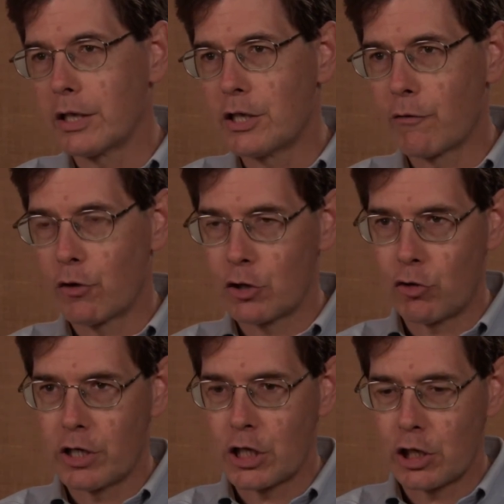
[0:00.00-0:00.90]
that different
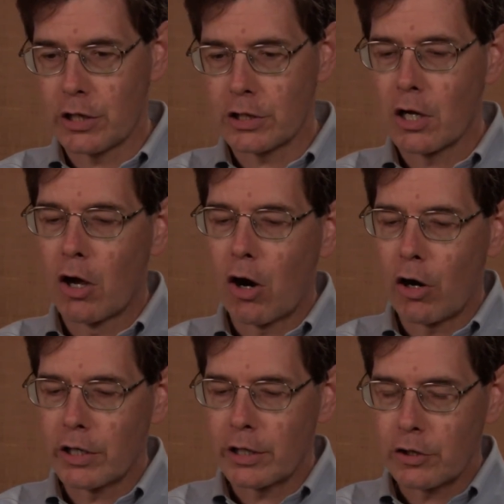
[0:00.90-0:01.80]
traditions
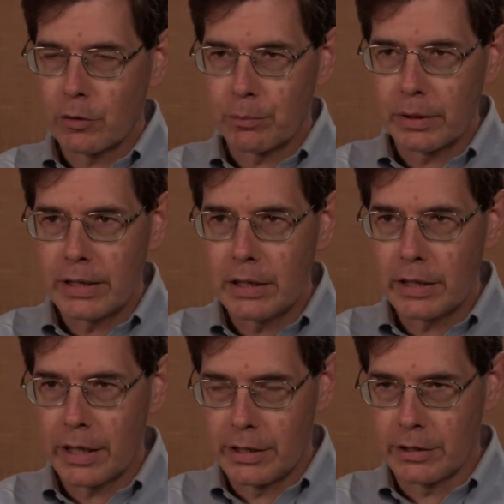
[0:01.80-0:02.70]
are not
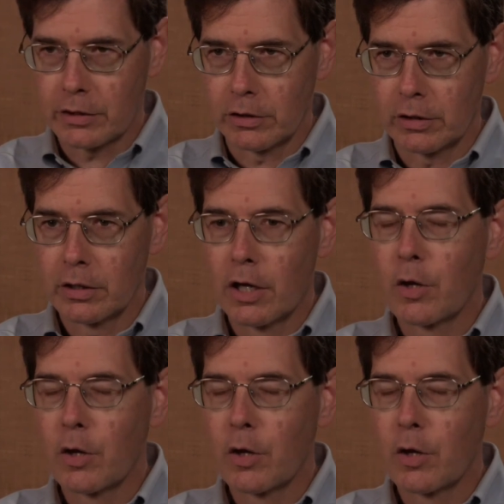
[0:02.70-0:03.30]
completely identical